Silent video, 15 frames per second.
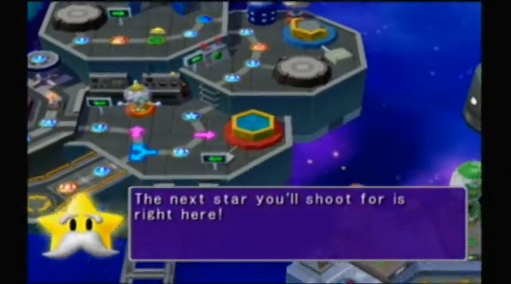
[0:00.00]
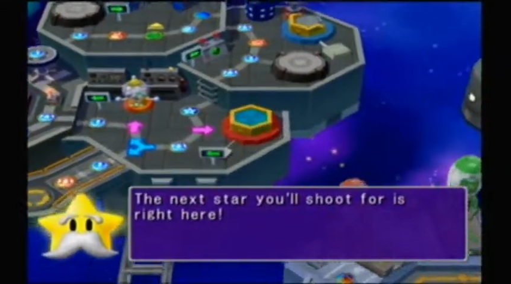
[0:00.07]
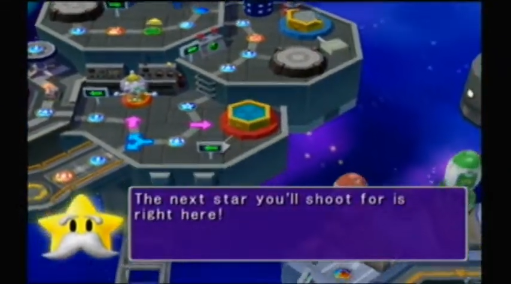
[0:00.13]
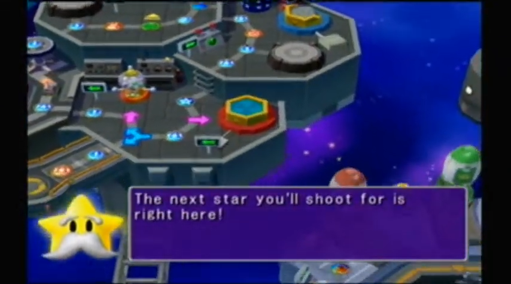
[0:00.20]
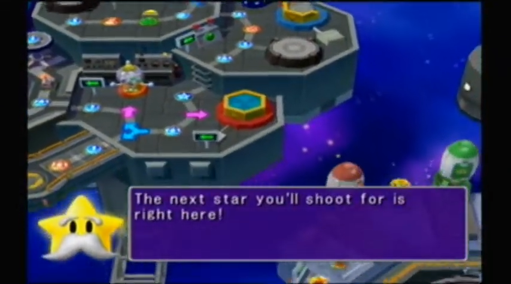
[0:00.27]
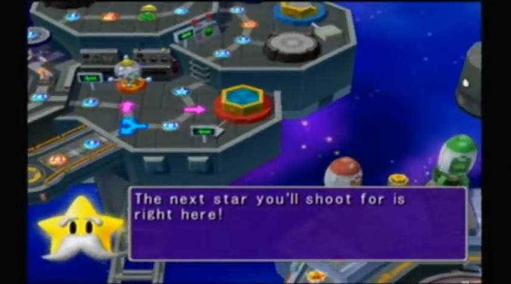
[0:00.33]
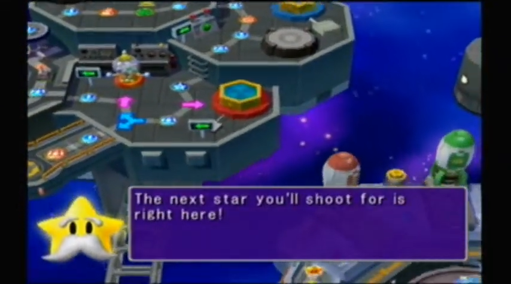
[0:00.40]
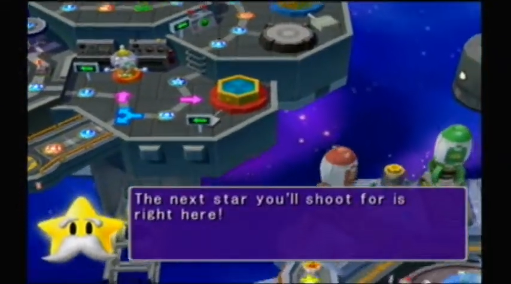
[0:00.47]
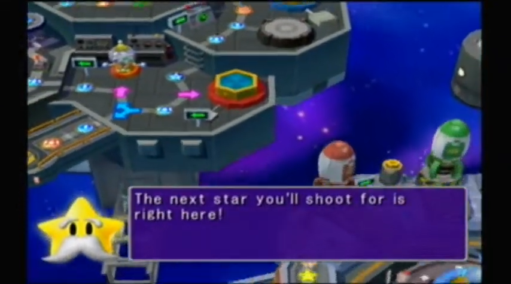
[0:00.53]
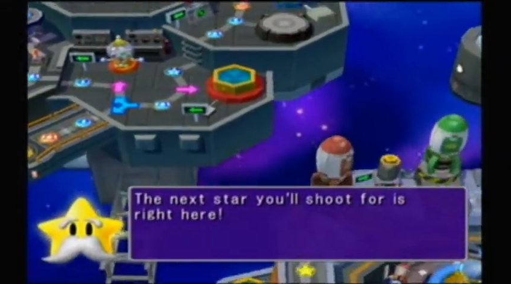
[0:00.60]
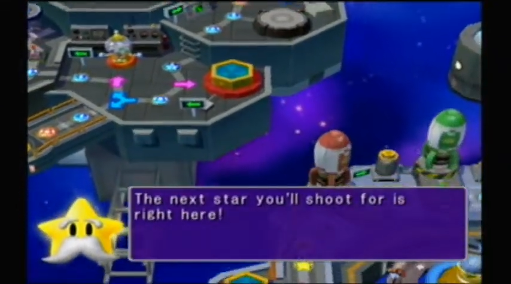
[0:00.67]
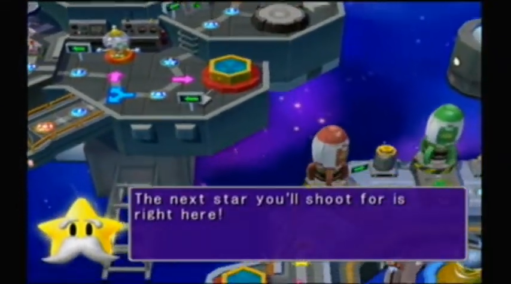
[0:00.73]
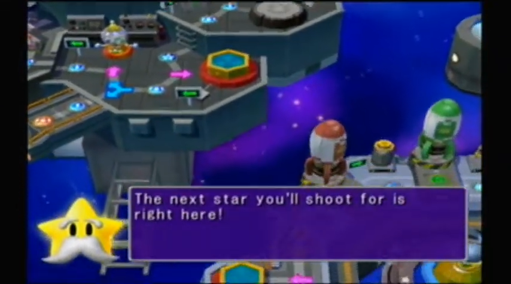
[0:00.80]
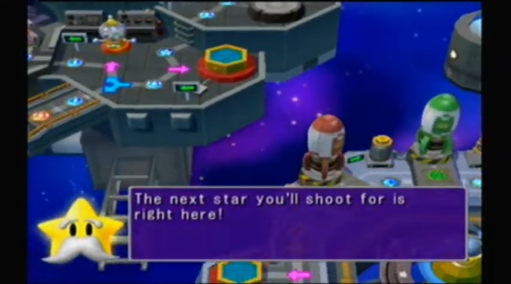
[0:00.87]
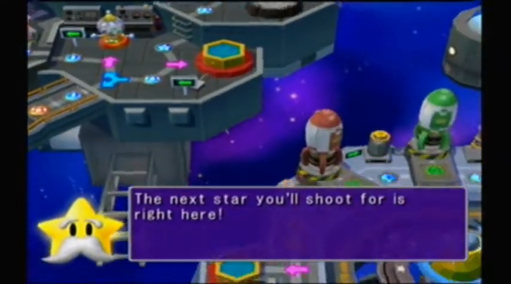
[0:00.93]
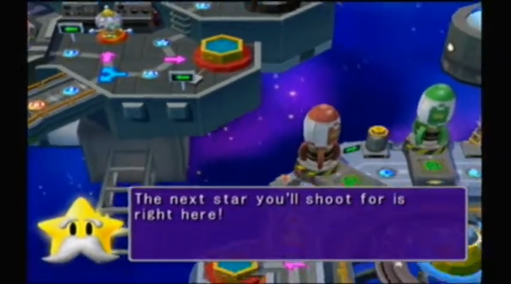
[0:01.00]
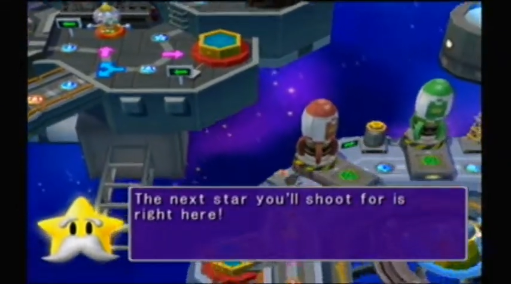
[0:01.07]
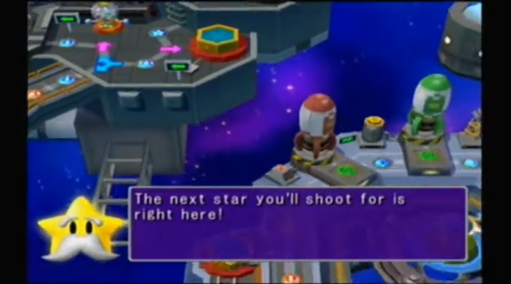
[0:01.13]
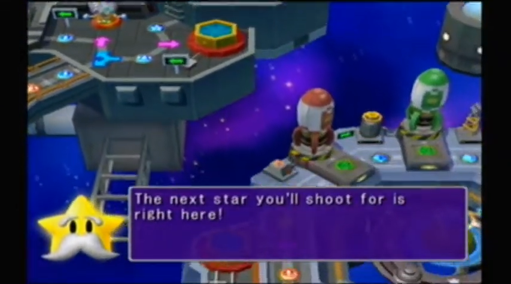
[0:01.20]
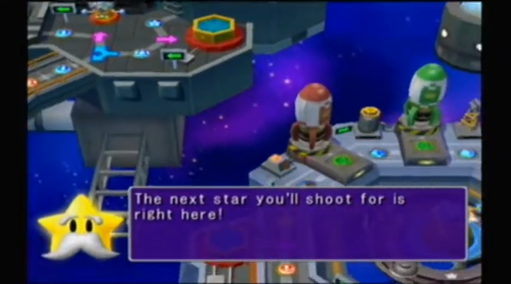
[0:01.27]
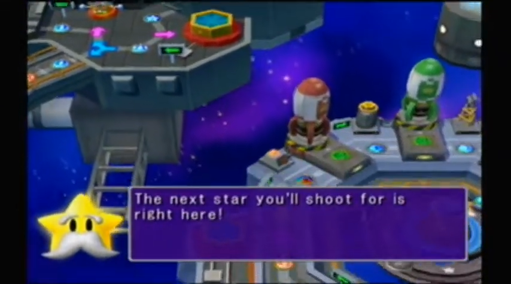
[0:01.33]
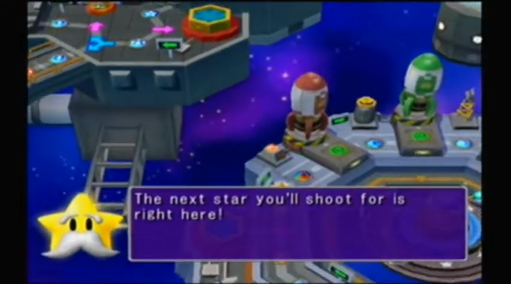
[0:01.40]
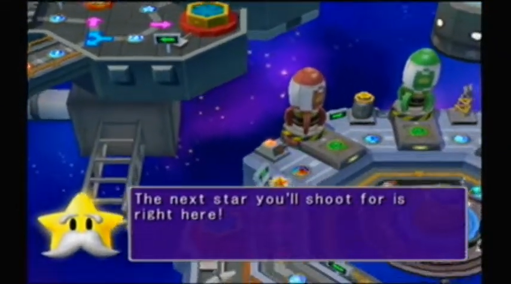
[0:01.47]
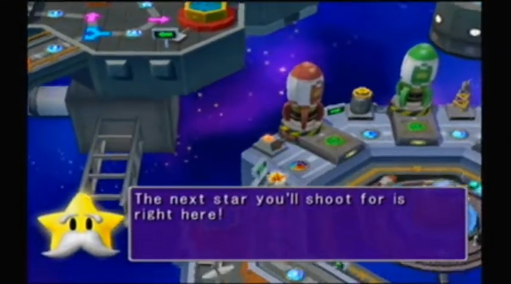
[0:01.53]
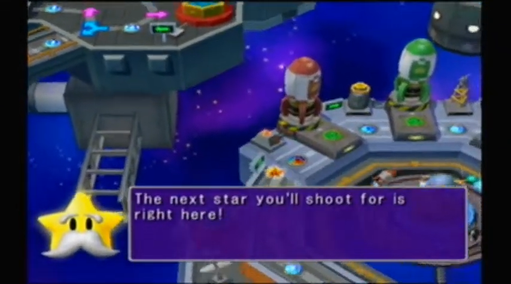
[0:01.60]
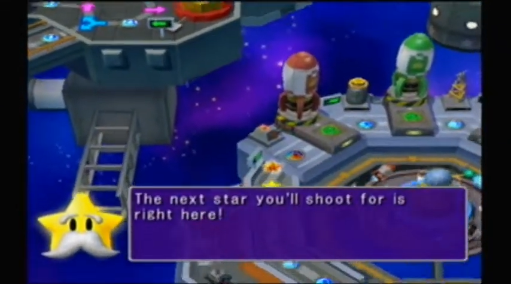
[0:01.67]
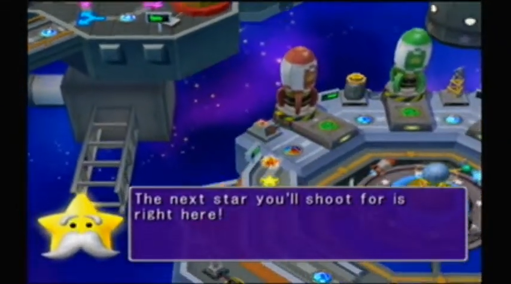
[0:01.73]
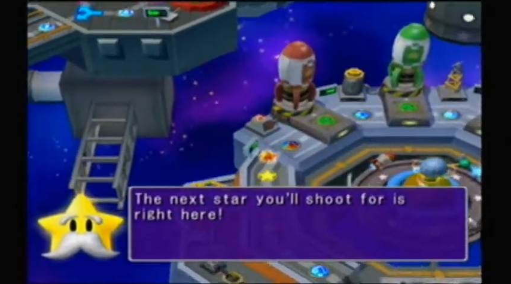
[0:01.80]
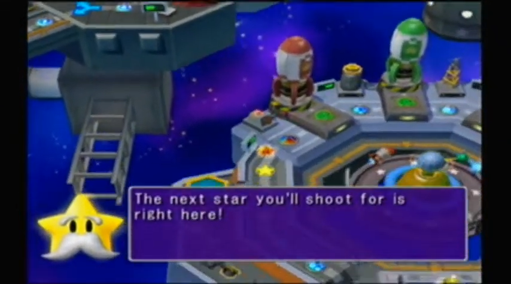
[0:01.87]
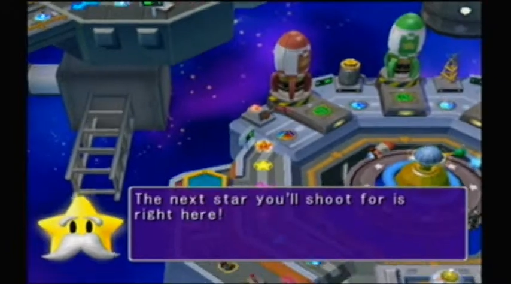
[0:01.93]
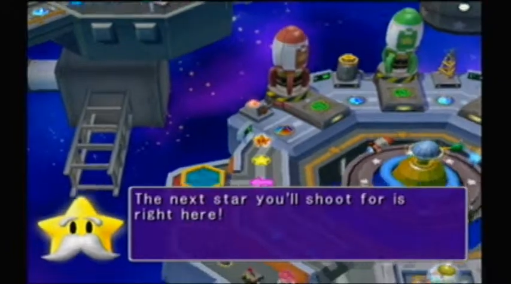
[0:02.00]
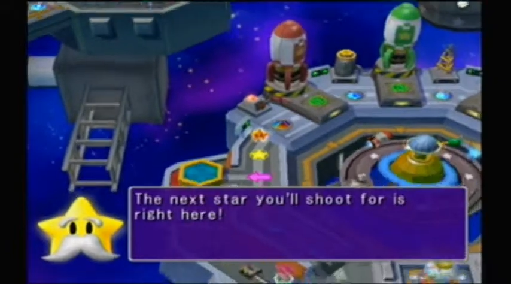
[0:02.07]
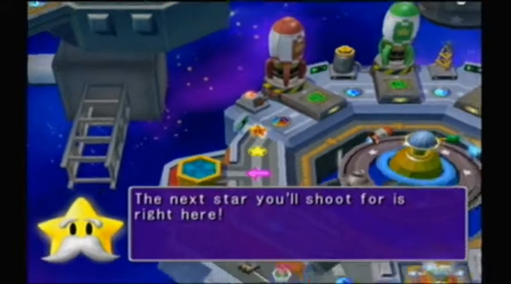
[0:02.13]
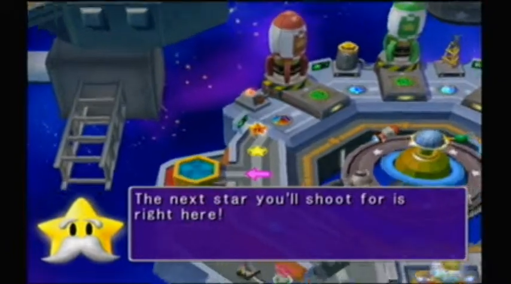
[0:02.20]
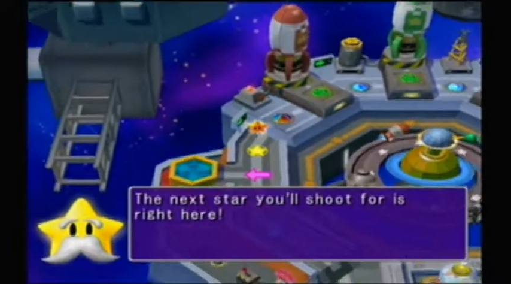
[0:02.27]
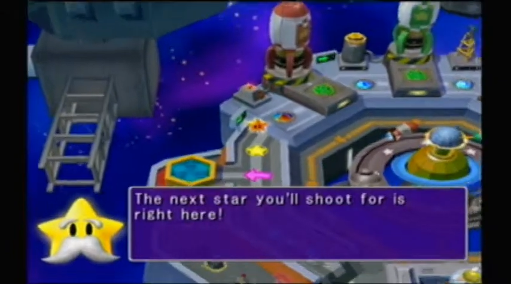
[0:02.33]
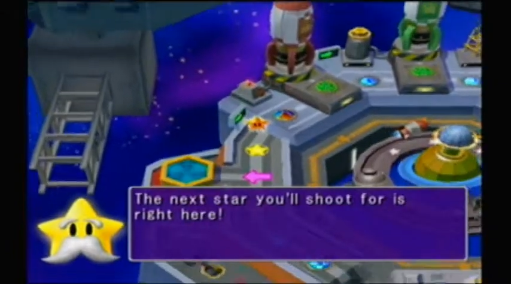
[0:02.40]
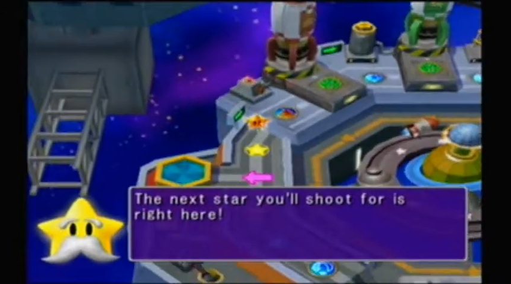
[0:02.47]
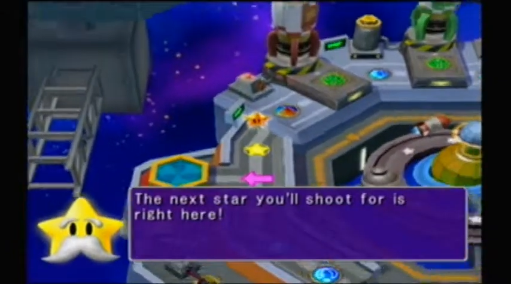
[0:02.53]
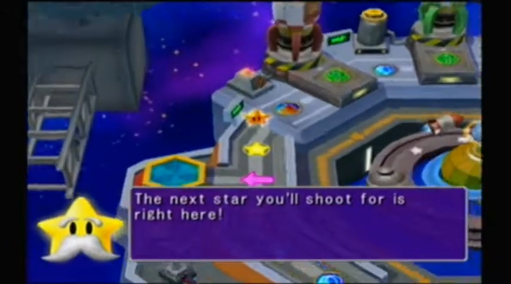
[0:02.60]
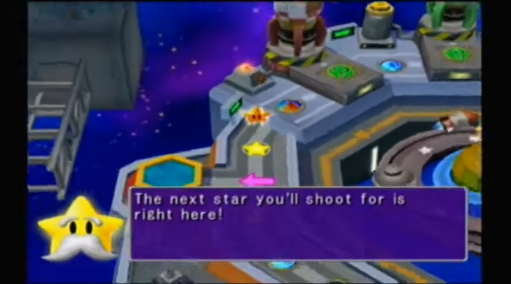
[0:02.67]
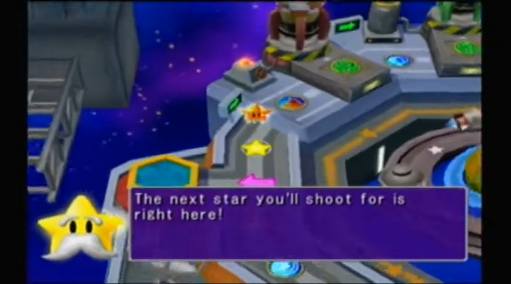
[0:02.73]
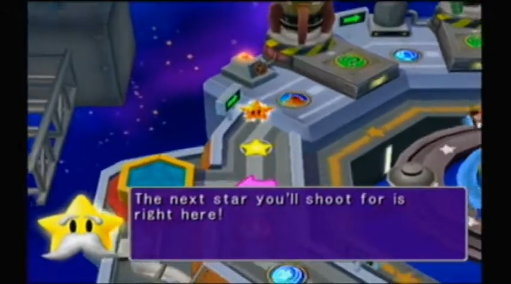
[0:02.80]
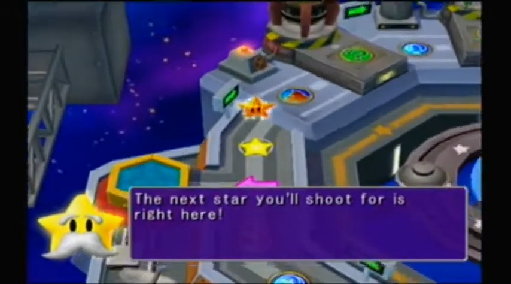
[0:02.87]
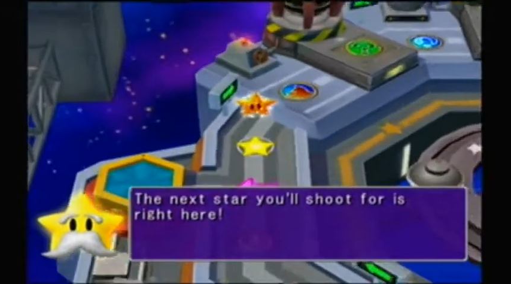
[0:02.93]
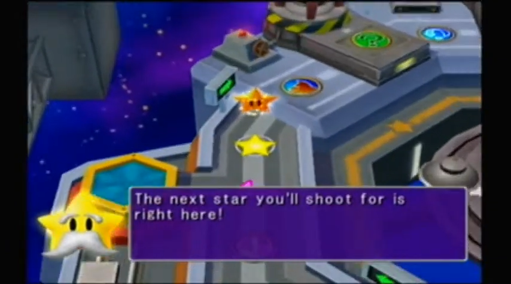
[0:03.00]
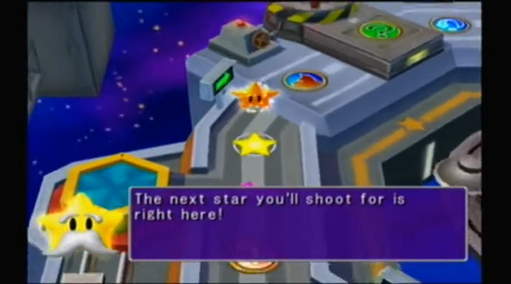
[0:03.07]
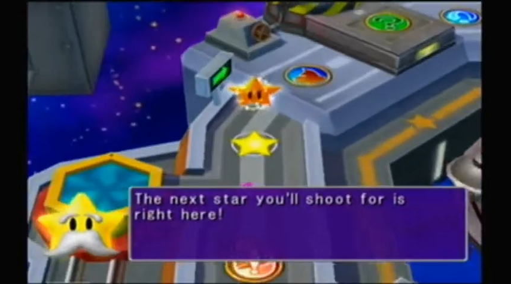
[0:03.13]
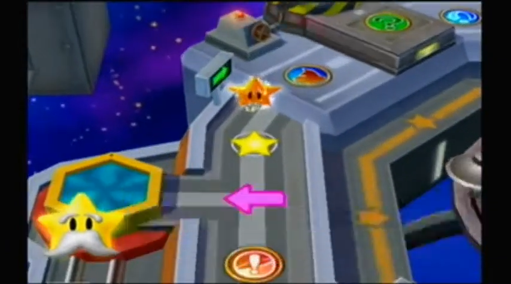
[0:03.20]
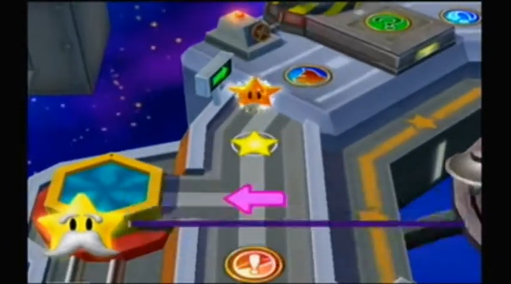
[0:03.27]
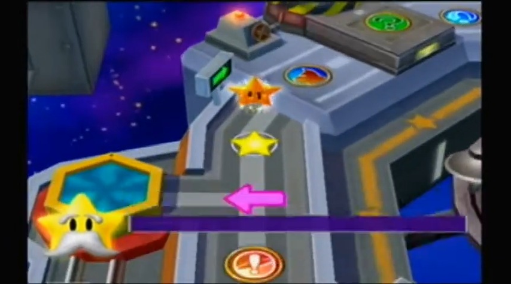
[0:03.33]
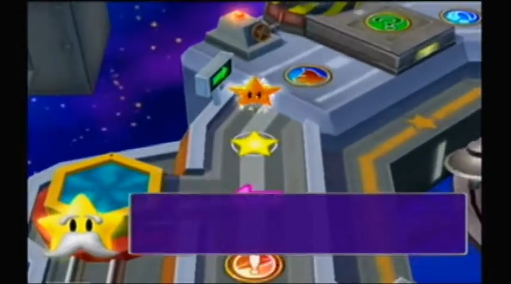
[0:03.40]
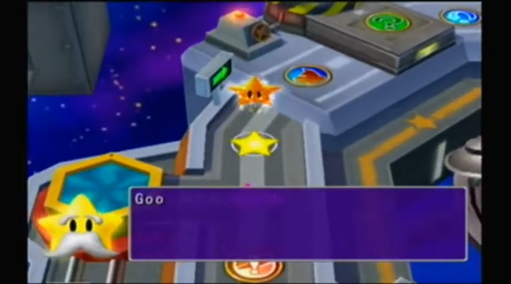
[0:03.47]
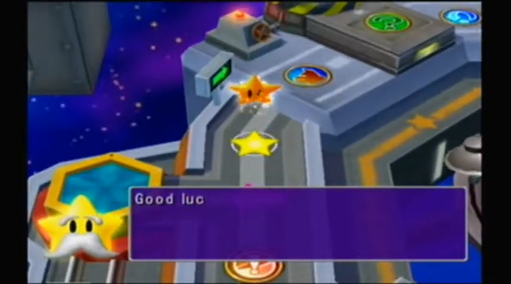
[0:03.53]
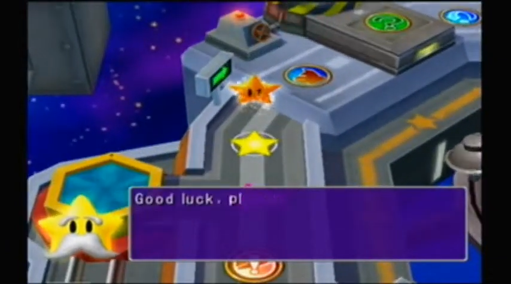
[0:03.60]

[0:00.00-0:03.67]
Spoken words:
(no speaker visible)